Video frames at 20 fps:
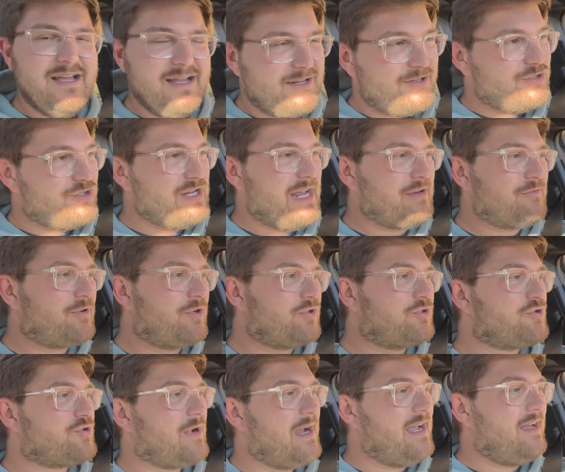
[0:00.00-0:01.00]
general
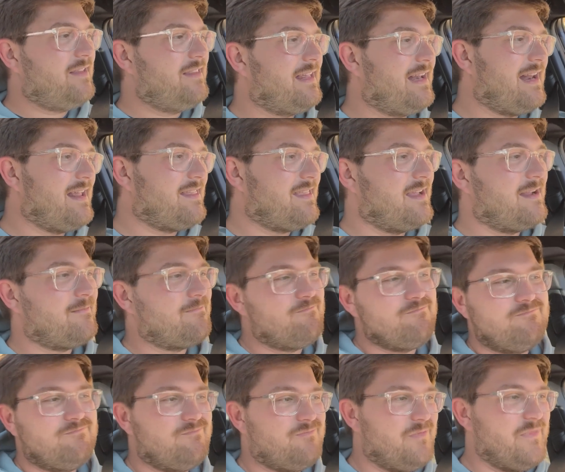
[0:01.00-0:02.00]
trail that I think
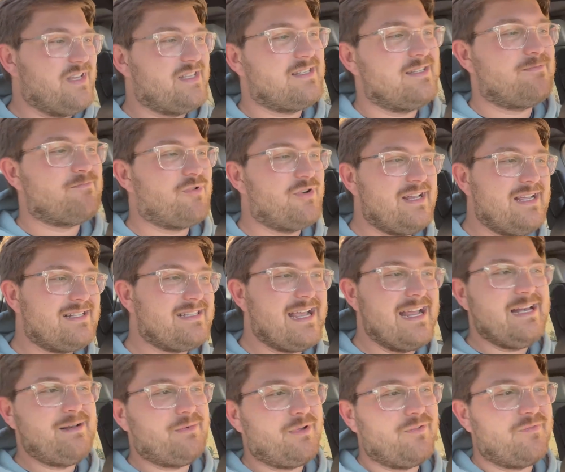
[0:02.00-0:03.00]
this is pretty
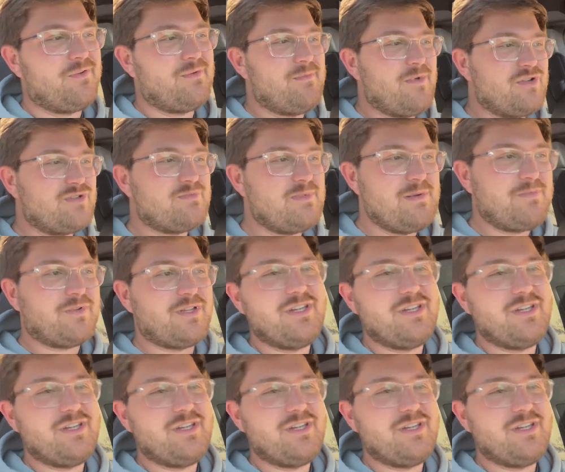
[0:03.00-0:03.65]
attainable for most people